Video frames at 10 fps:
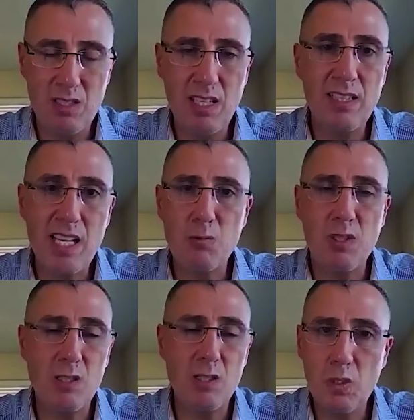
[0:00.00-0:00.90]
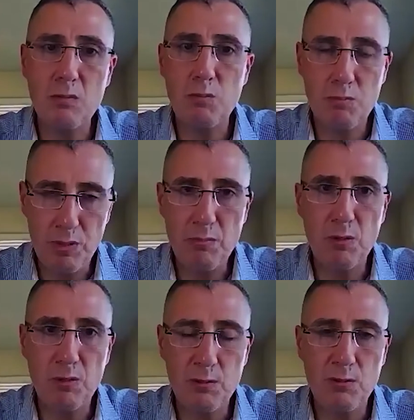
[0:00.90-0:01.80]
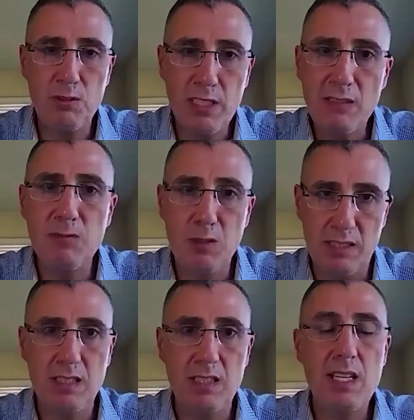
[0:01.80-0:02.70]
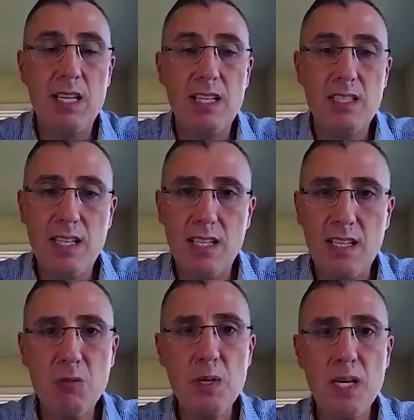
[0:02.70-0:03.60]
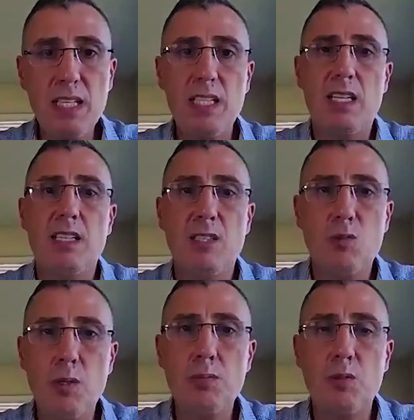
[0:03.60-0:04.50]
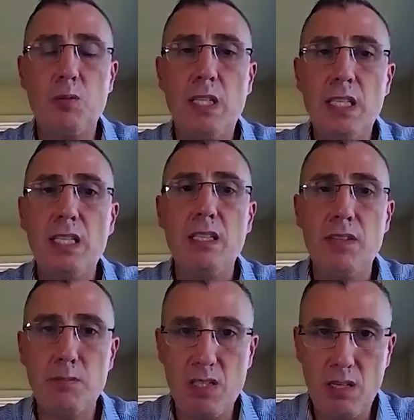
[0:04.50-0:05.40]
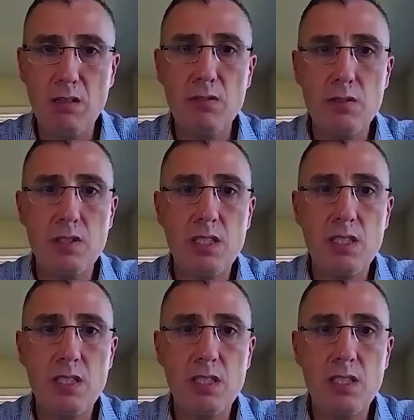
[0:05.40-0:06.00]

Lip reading: And that's what I wanted people to leave with, is that our body are equipped to heal themselves.